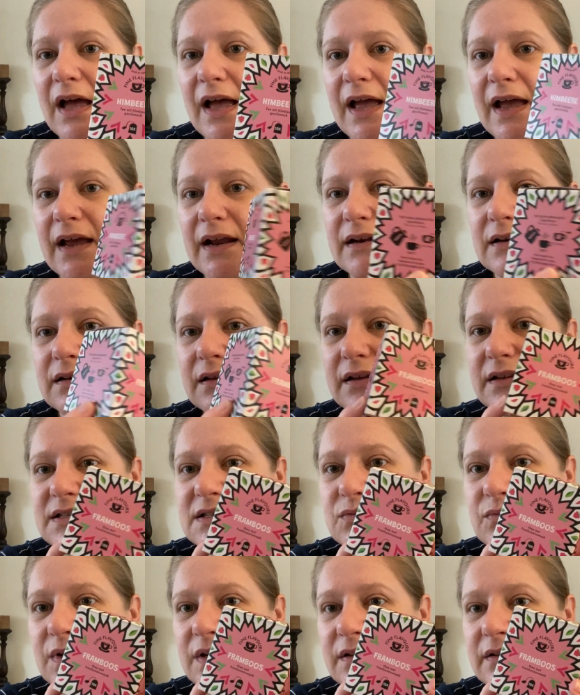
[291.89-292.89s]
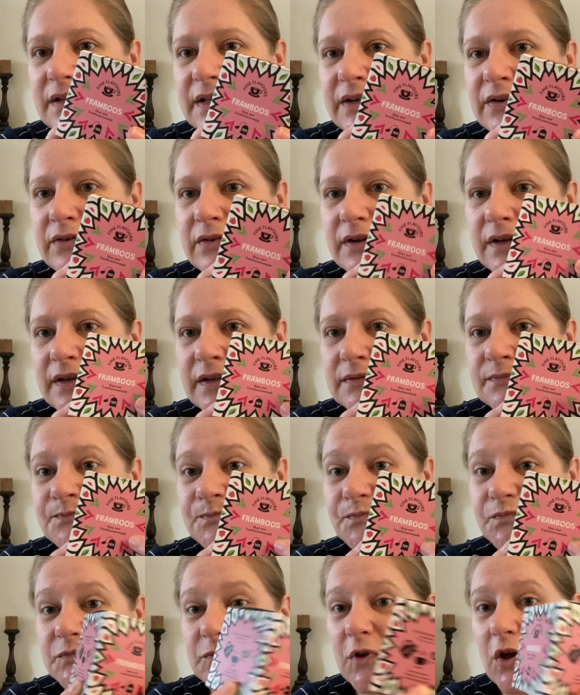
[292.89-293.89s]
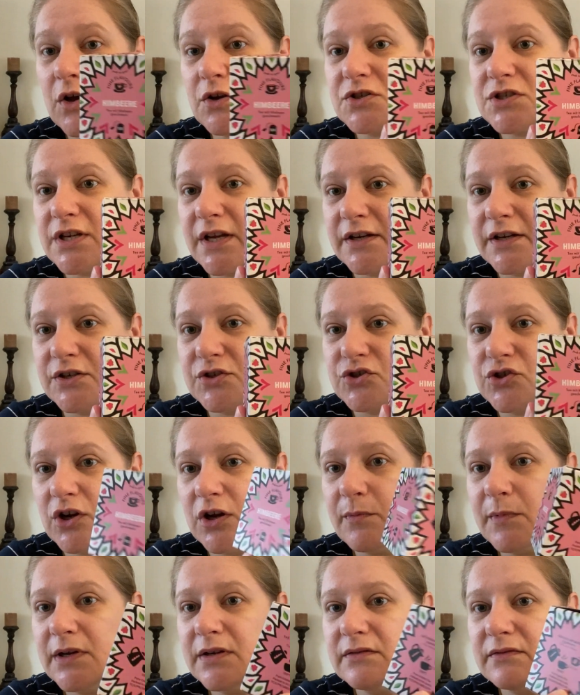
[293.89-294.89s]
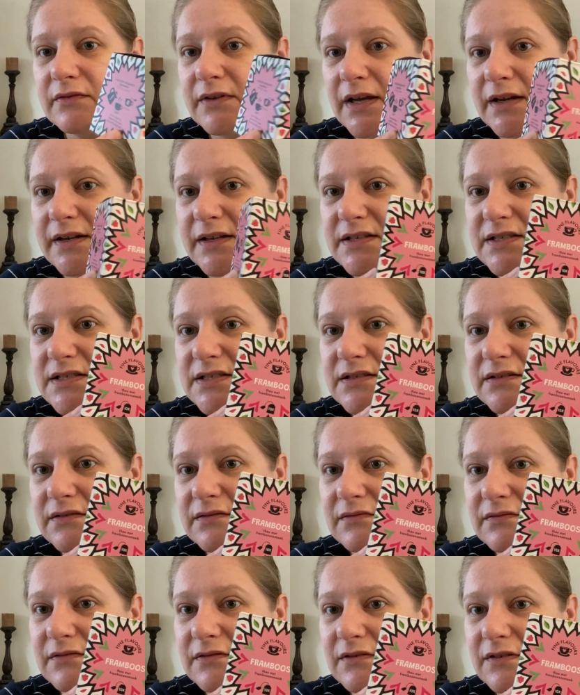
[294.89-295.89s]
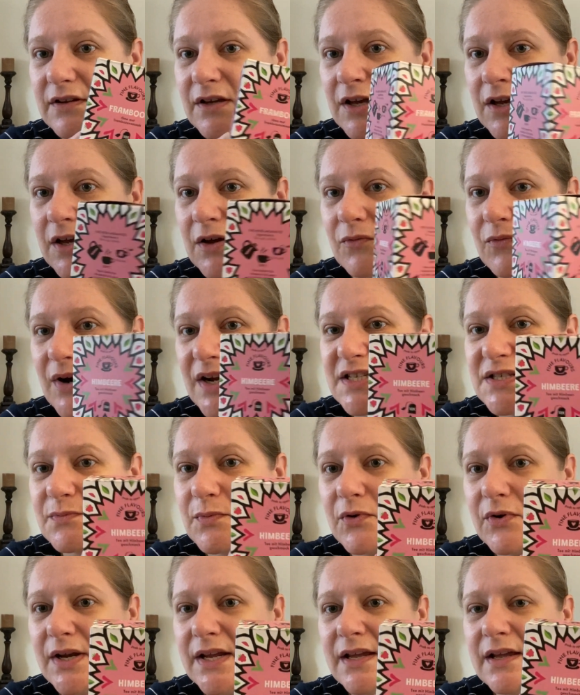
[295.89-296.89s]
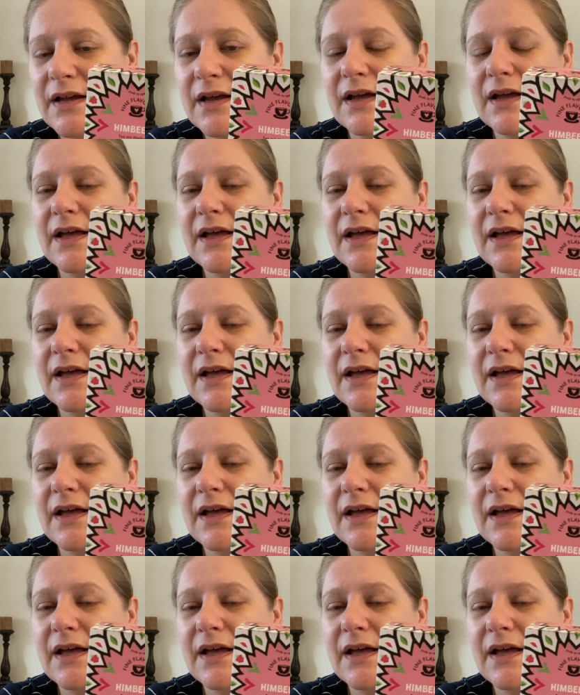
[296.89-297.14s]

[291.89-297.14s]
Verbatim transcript: and it's written here in Dutch and in German that it's raspberry.